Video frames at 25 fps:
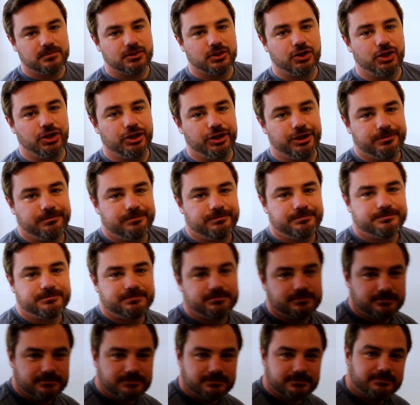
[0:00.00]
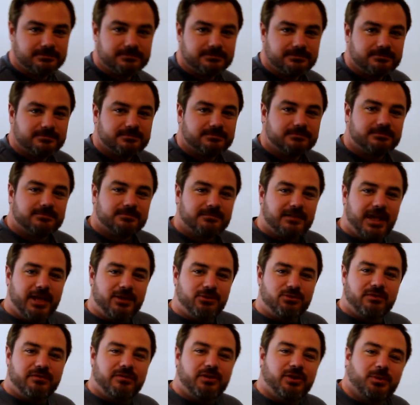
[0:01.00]
good.
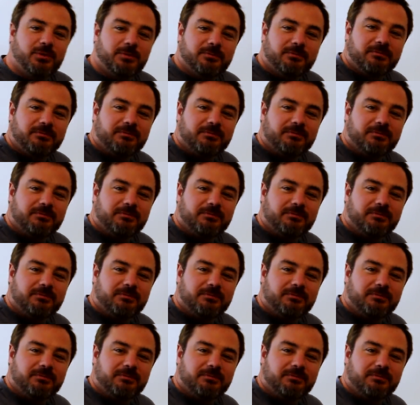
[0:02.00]
End review.